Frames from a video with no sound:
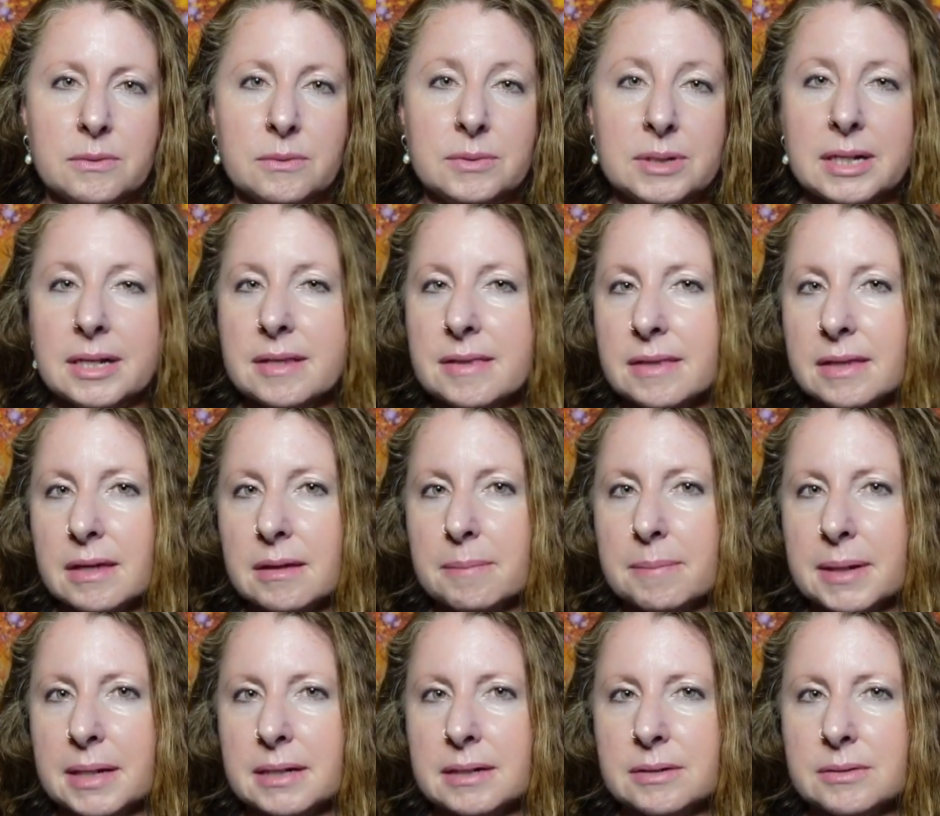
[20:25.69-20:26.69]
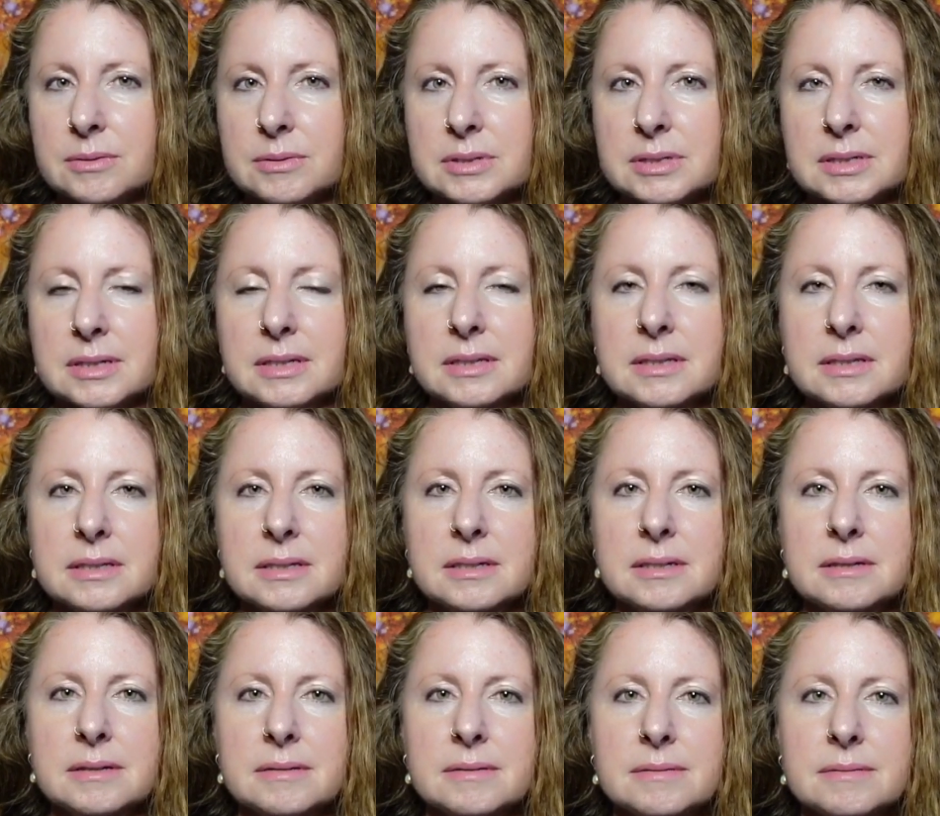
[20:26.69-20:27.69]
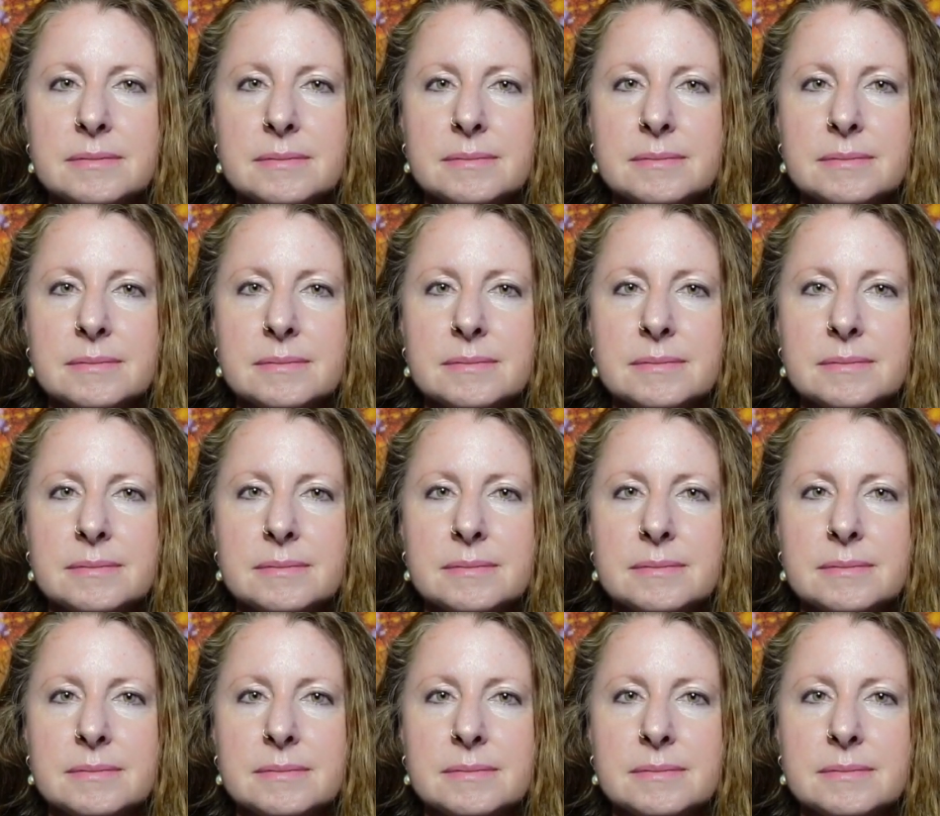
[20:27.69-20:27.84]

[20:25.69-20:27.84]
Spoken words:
when I think about, and then